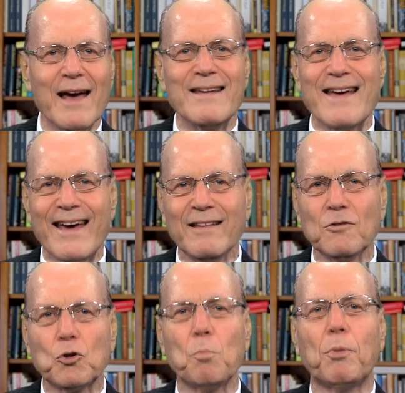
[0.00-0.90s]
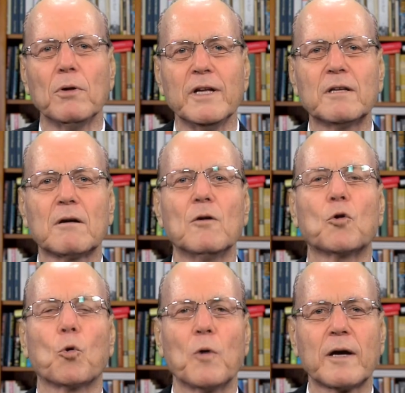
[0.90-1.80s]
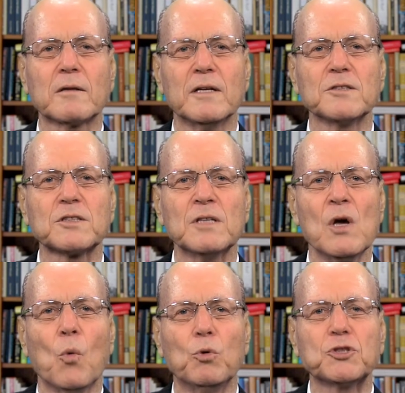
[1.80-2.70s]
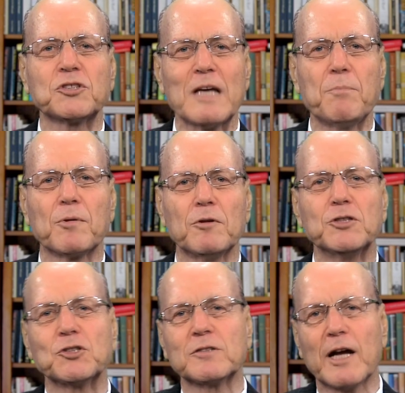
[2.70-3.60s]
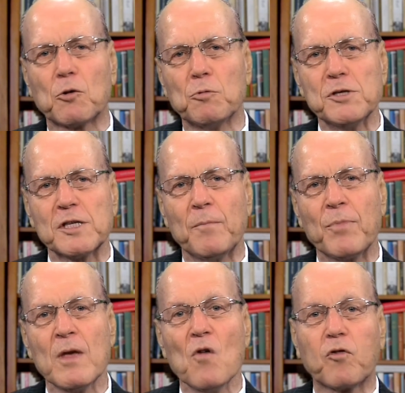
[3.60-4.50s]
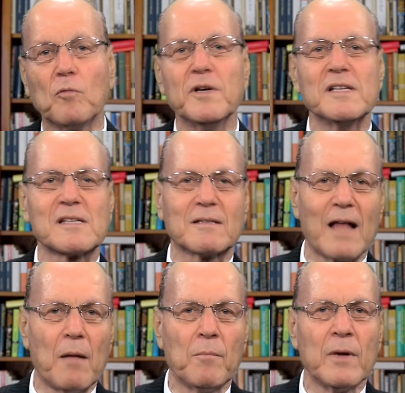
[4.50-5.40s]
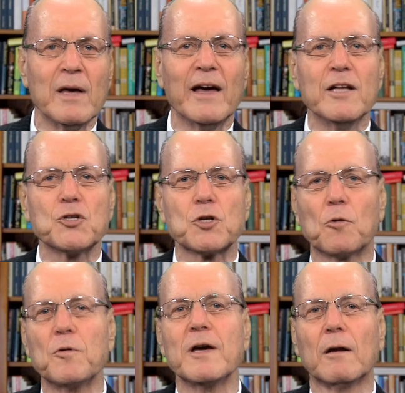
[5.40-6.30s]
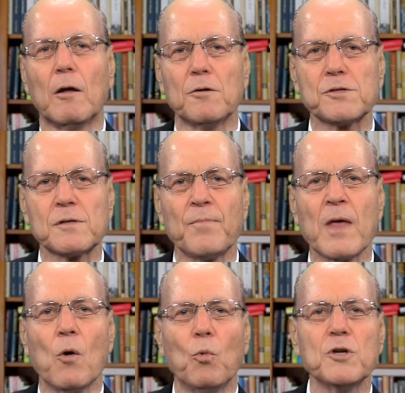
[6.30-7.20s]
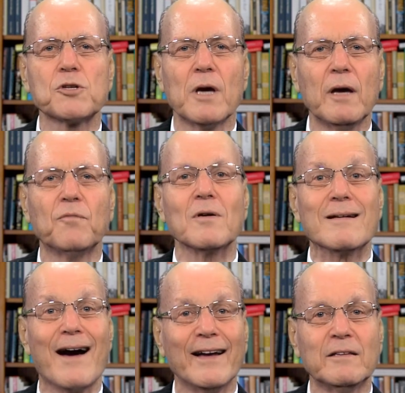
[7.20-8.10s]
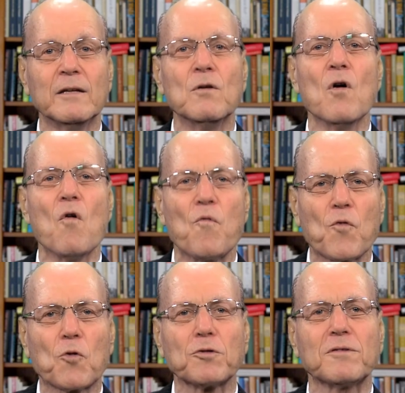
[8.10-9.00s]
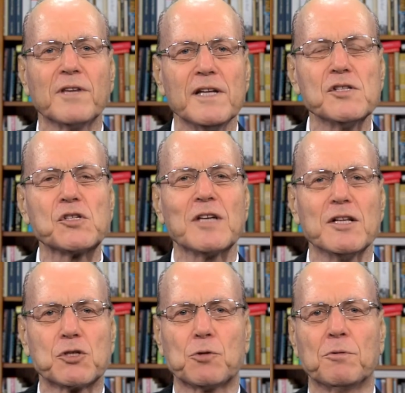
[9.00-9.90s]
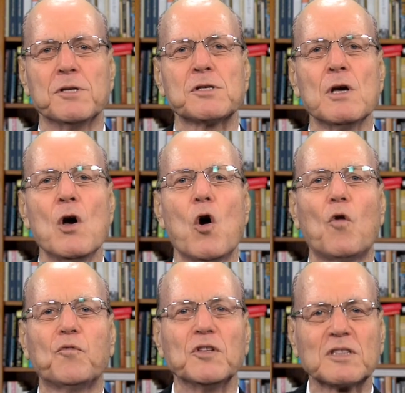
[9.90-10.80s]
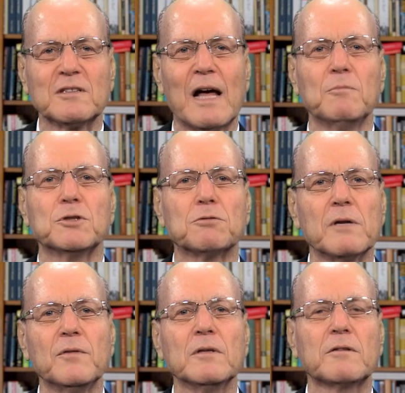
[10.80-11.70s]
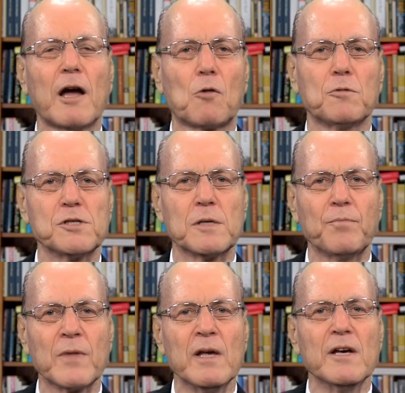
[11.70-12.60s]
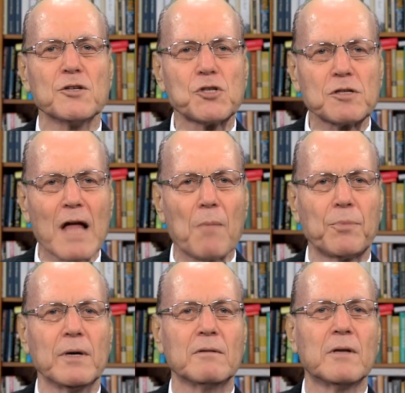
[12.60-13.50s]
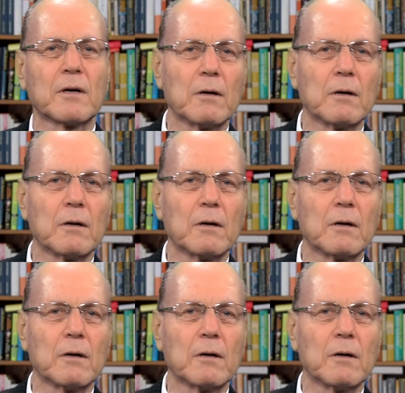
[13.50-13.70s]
an end to political correctness which separates terrorism from Islam and Sharia laws, which have guided 14 centuries of Islam-driven terrorism, stopping the